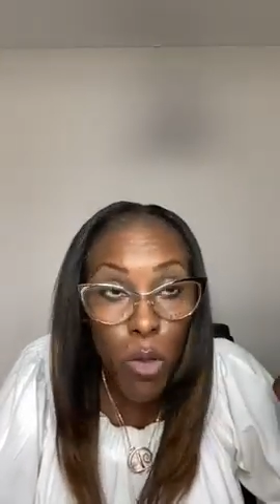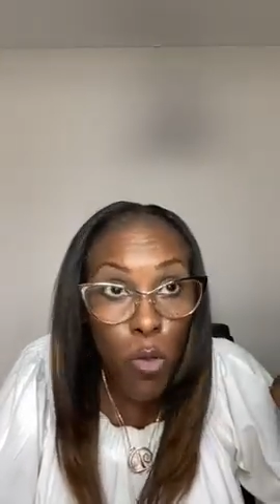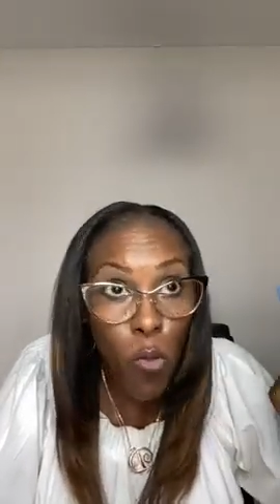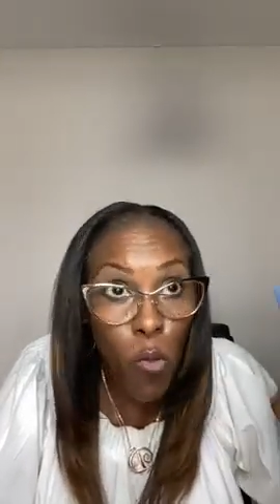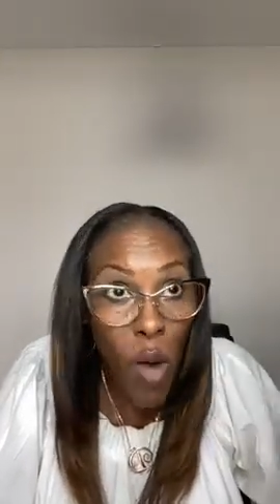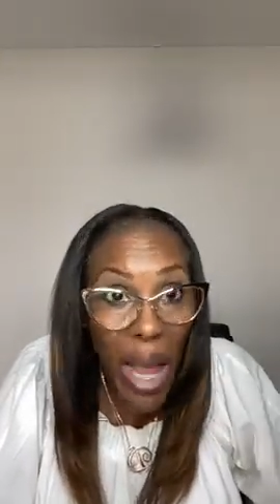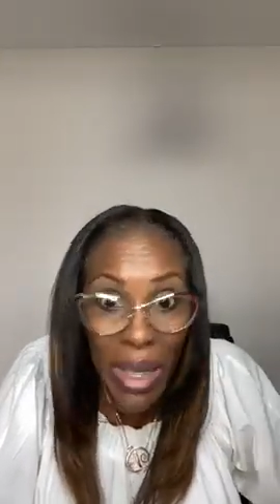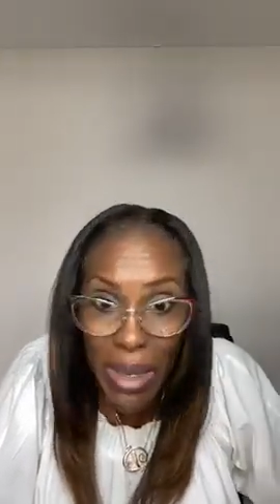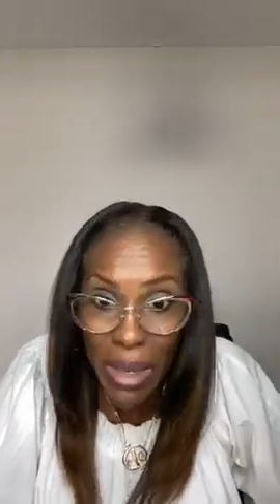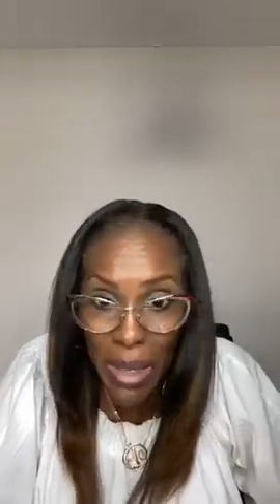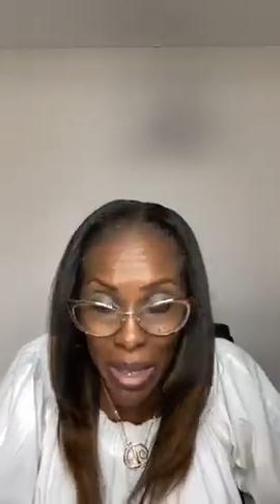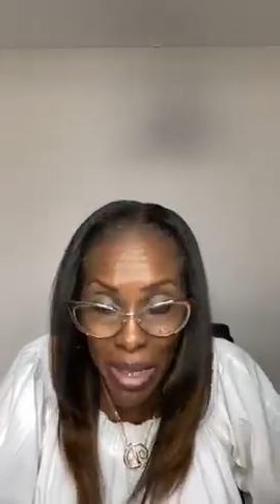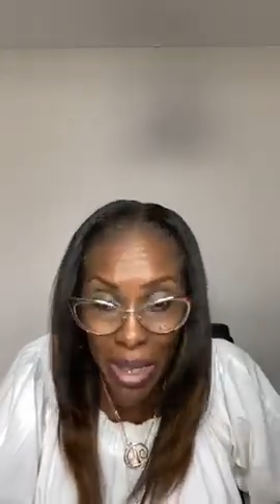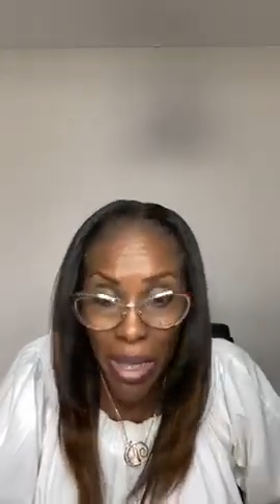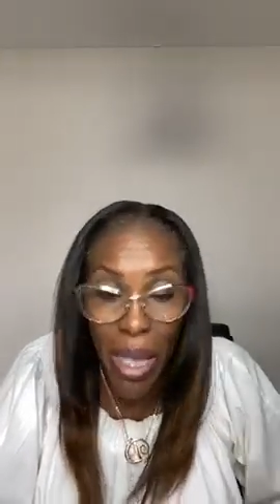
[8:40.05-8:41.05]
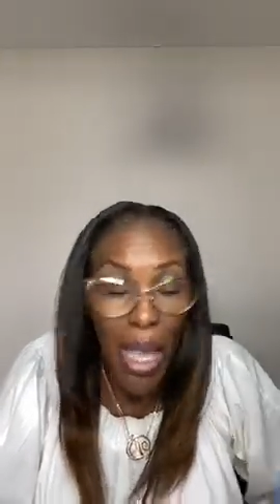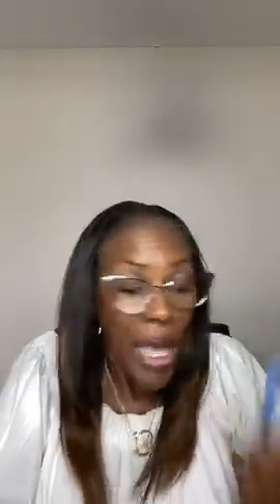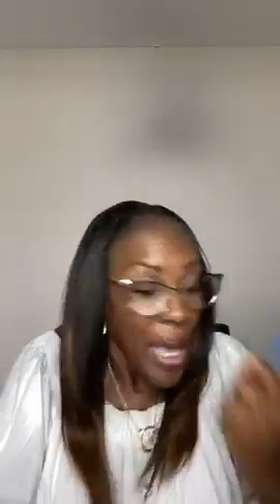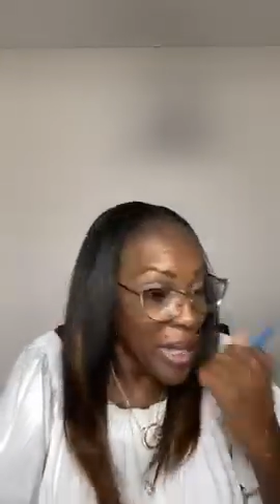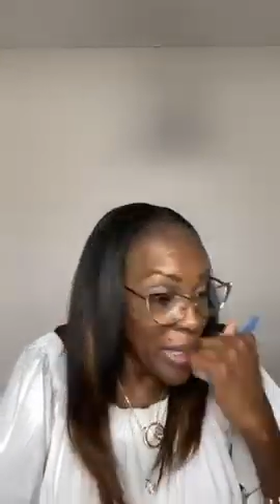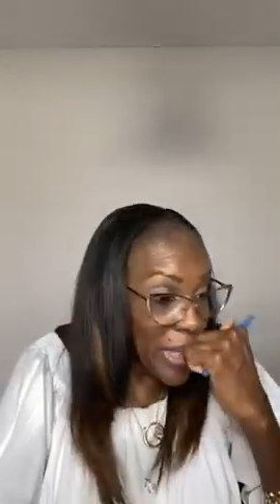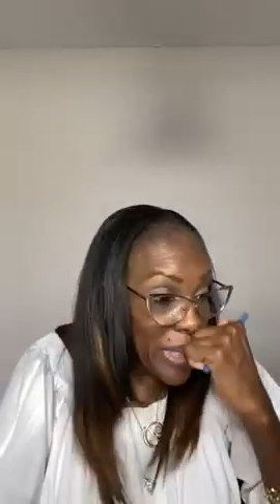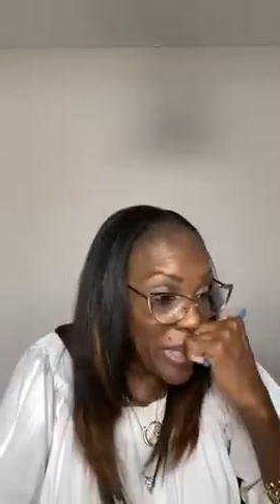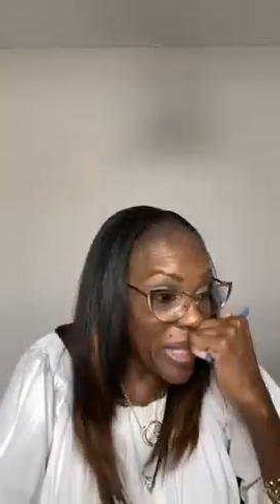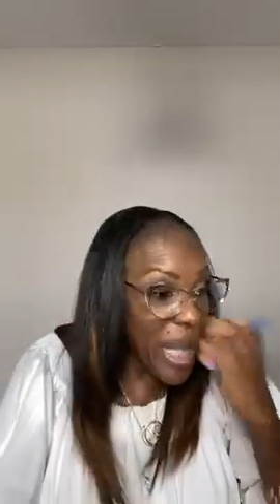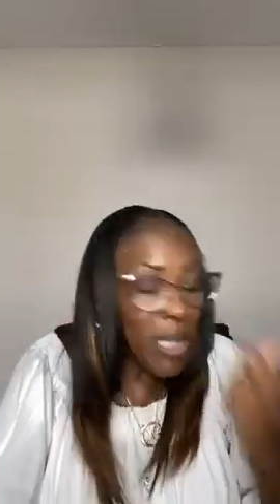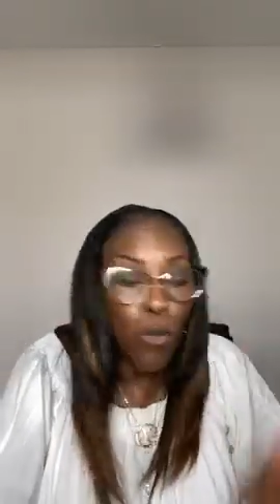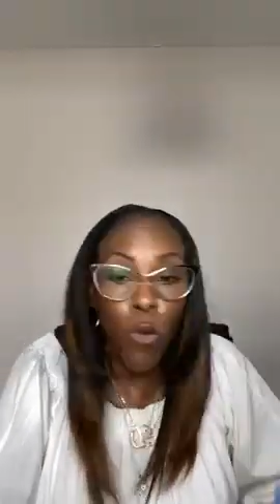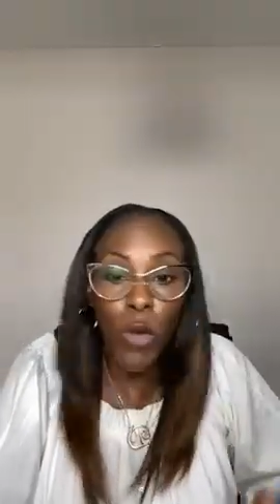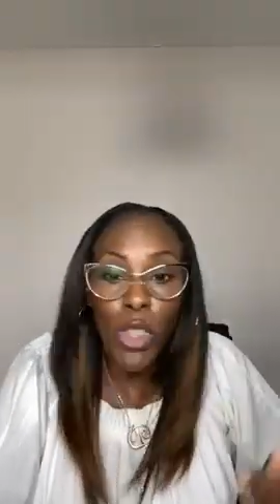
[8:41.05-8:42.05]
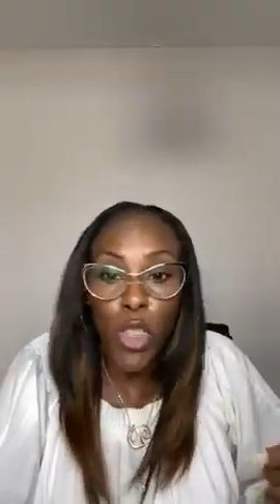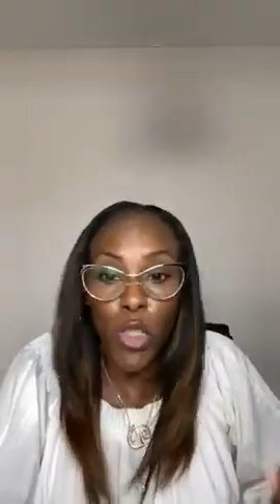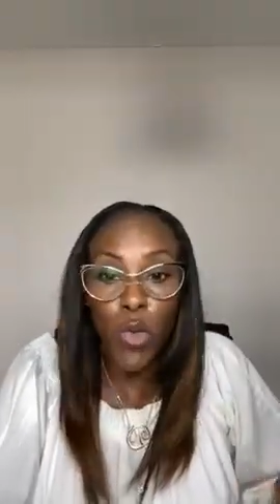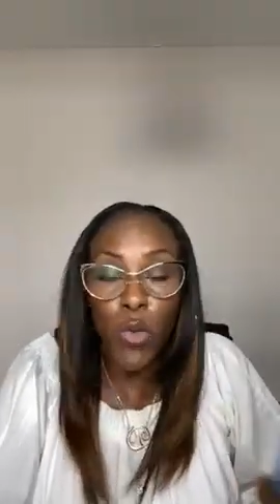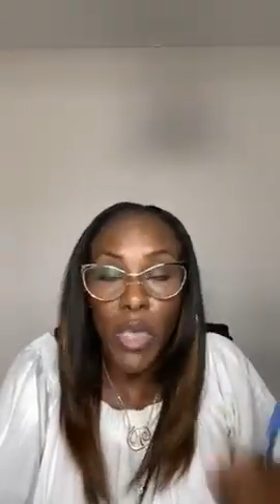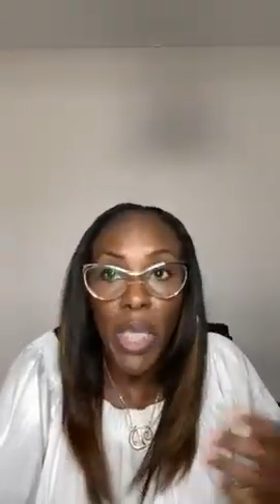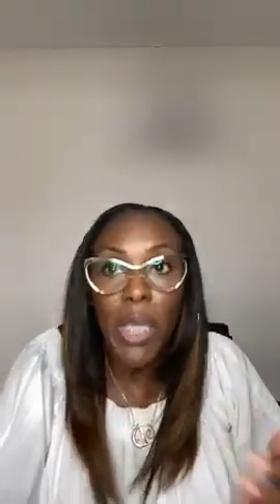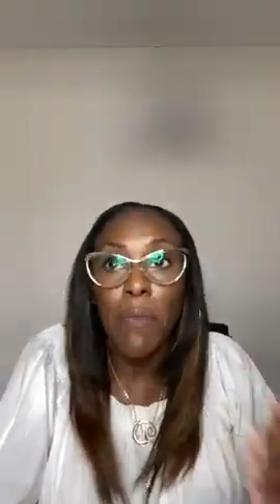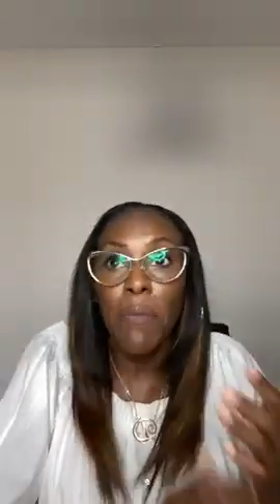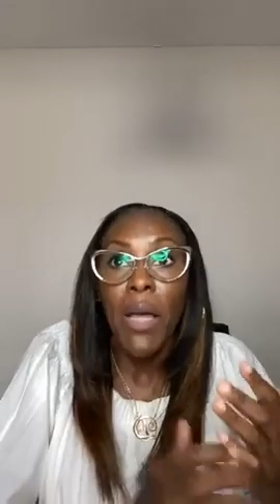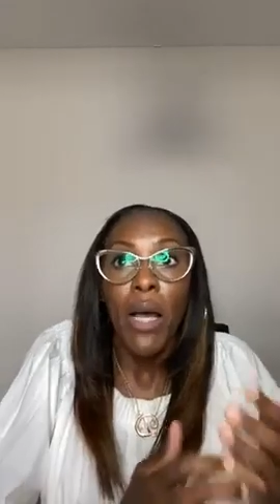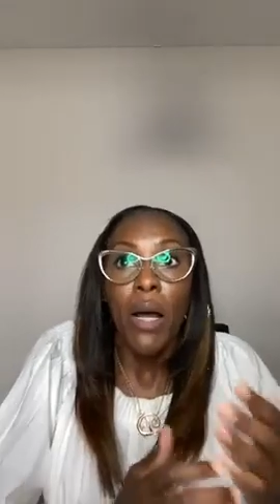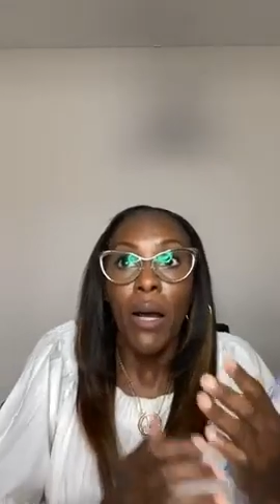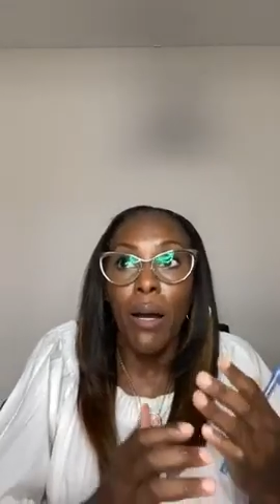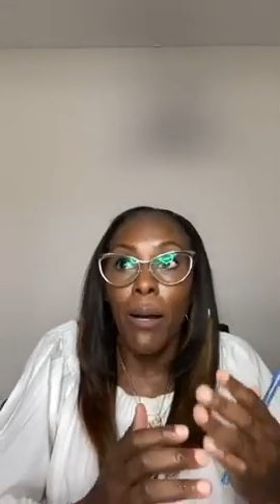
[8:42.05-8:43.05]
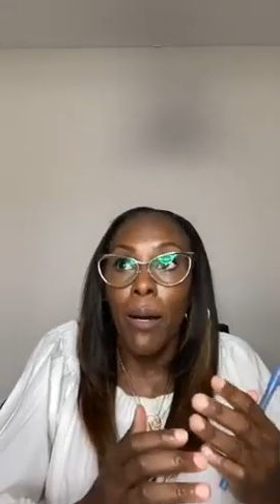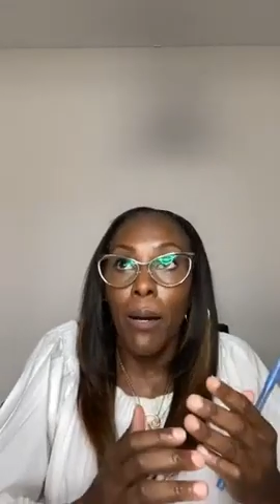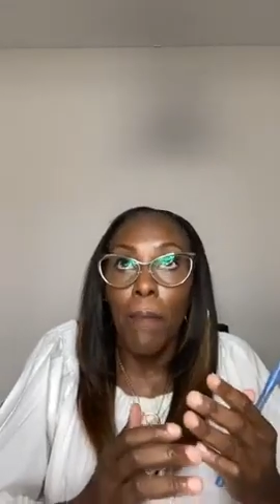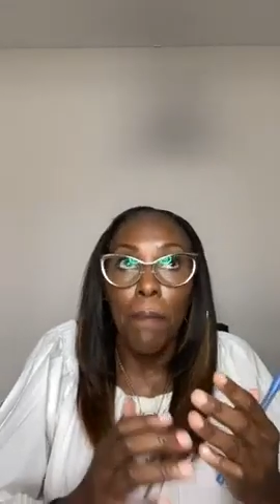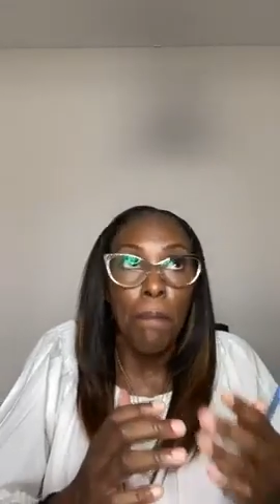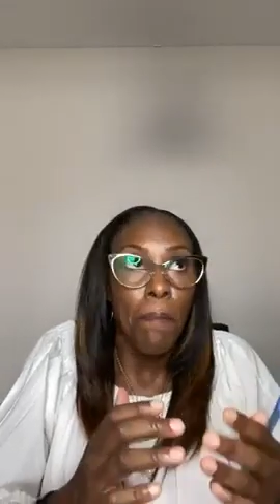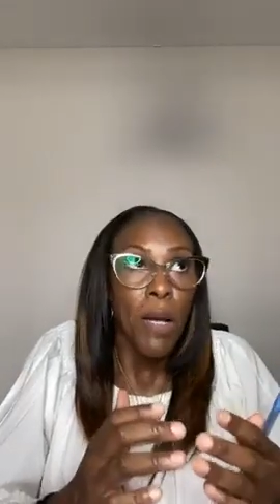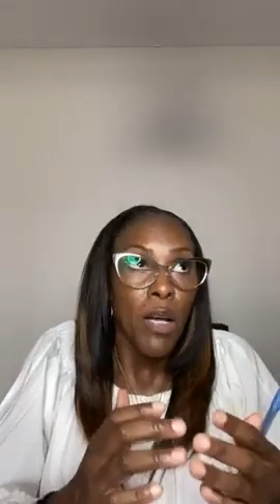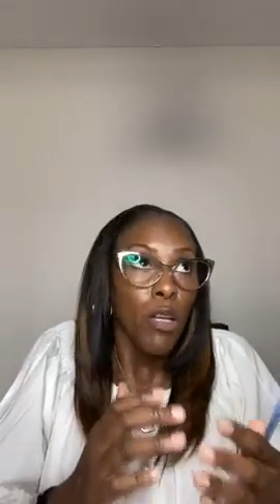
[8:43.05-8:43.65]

wrestling and he's not going to keep, um,